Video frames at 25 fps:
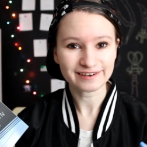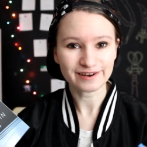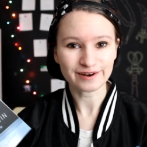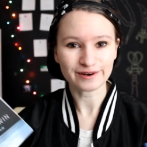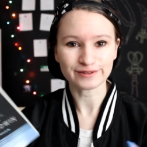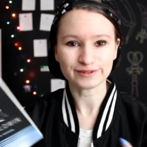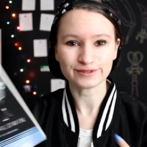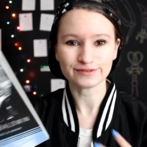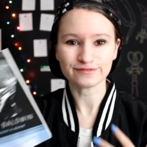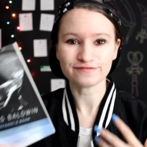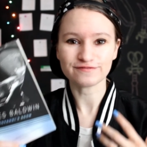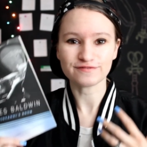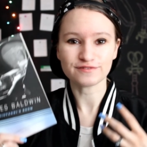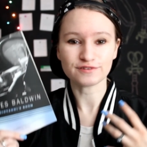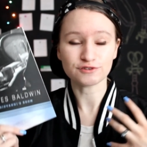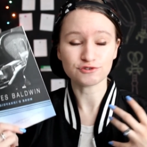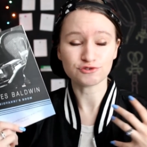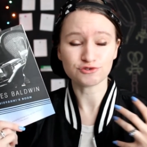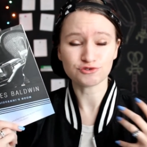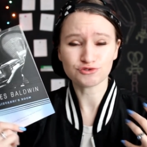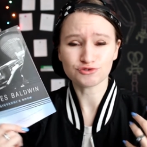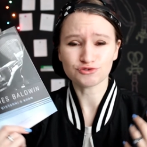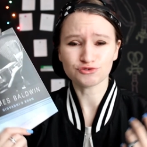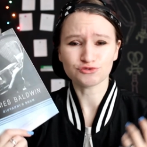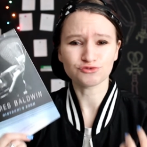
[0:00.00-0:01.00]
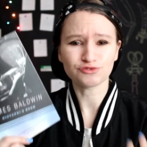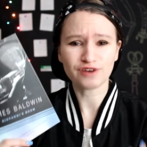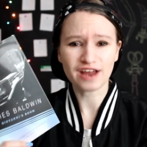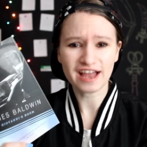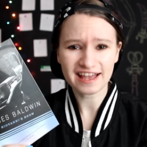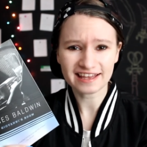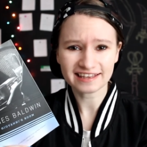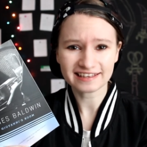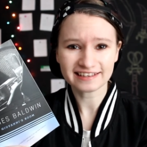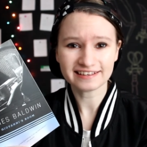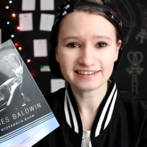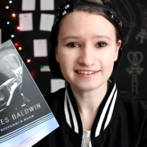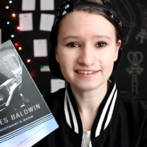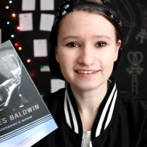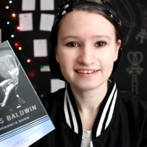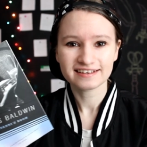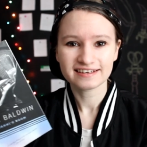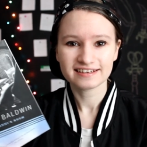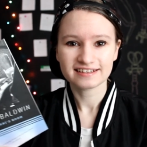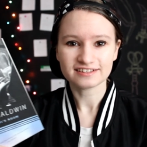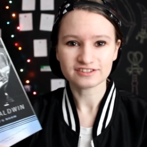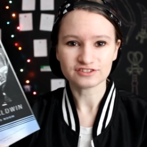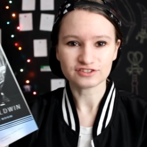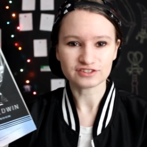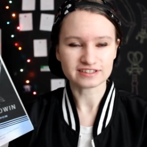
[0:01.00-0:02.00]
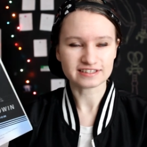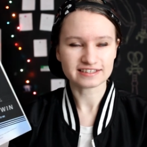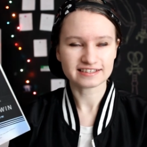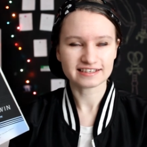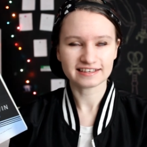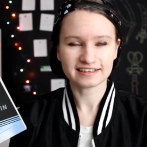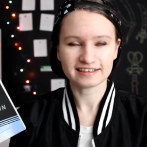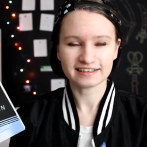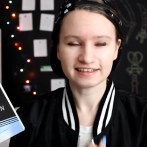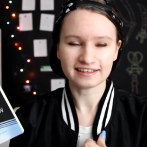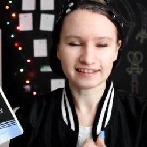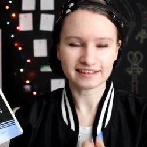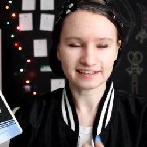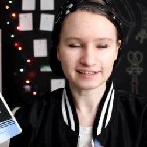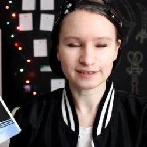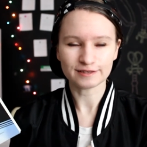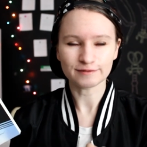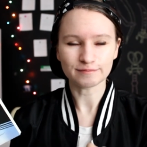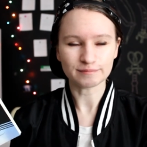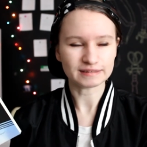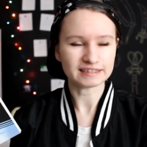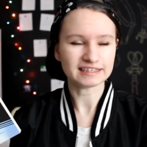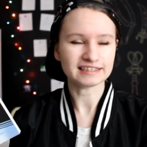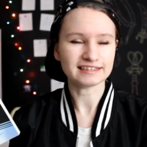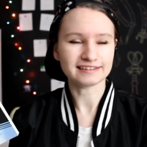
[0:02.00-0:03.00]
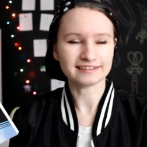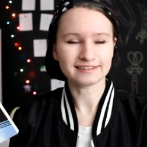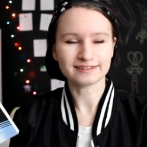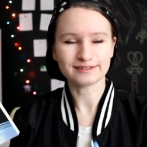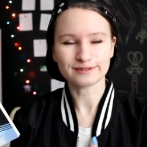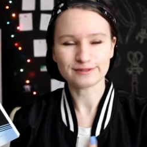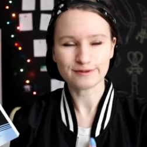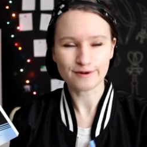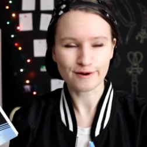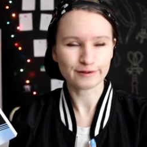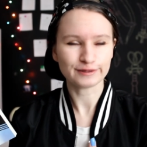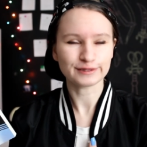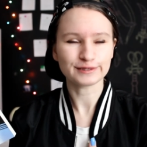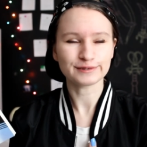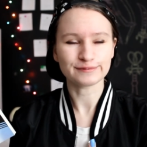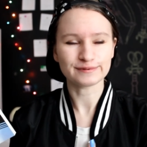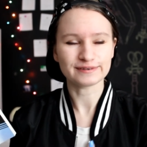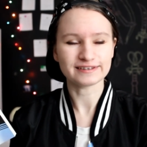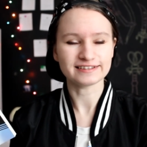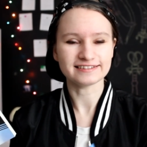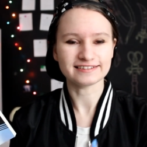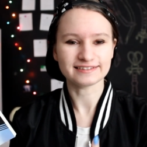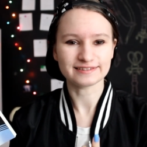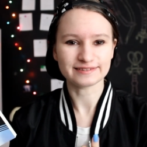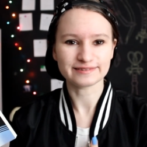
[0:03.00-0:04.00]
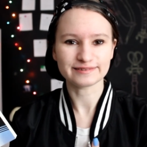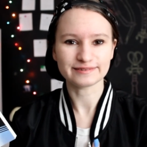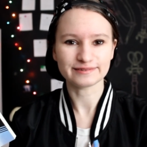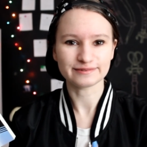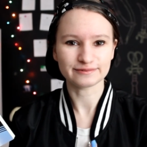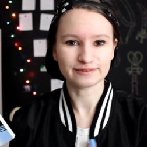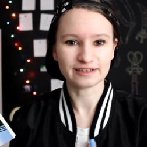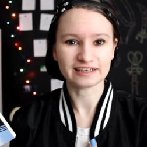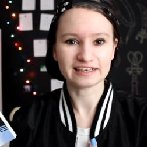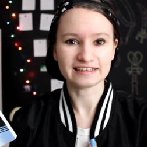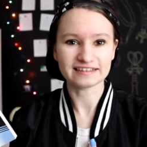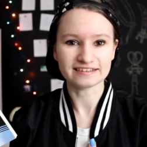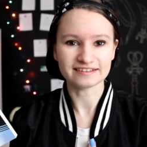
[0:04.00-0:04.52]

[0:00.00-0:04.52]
all of the dread just hit me all at once right